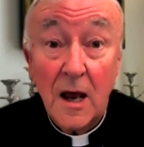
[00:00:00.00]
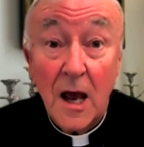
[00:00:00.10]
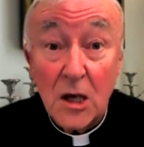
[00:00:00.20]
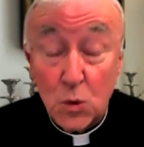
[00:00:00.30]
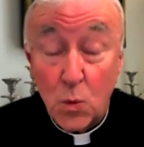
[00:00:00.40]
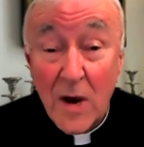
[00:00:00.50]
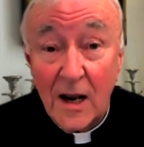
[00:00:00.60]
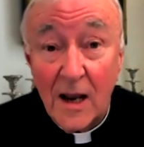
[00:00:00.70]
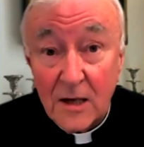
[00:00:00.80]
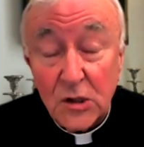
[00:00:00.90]
as
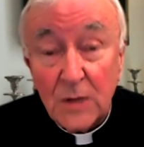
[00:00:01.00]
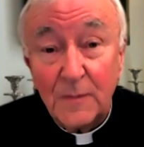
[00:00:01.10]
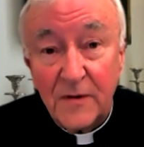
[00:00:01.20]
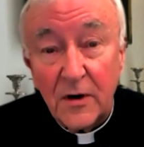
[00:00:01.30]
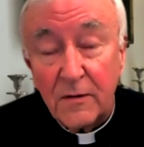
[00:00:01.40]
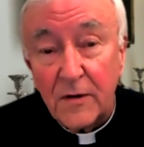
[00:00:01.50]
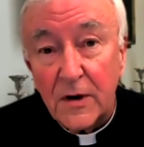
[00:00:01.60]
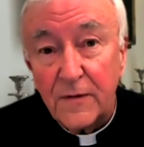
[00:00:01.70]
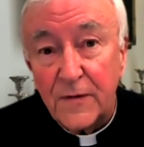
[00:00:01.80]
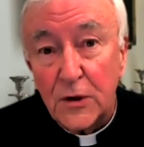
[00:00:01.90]
well as some very,
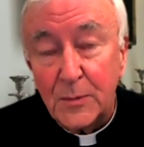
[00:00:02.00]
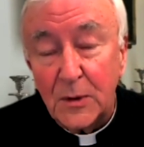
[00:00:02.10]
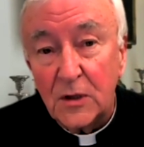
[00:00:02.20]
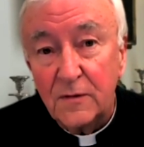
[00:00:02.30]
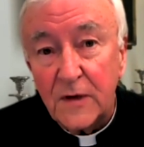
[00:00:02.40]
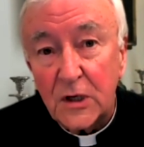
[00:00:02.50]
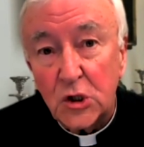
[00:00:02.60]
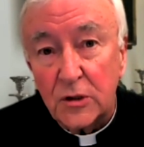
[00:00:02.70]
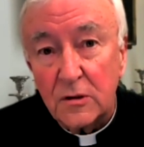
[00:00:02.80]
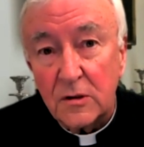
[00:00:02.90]
very firm
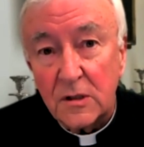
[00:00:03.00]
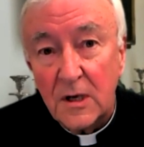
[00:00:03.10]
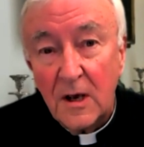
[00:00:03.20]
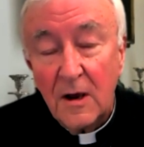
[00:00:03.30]
convictions.